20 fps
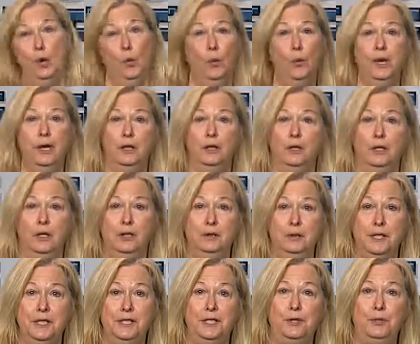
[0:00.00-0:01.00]
We are
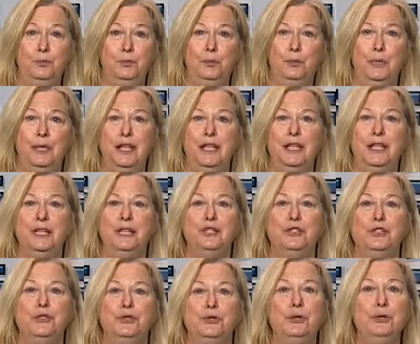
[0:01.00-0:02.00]
going to be
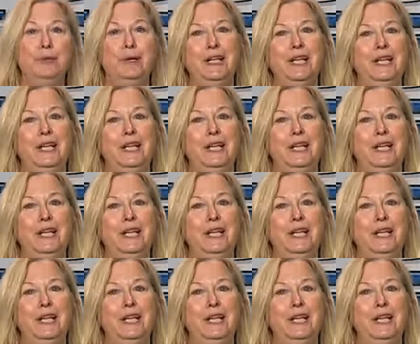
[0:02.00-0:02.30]
zooming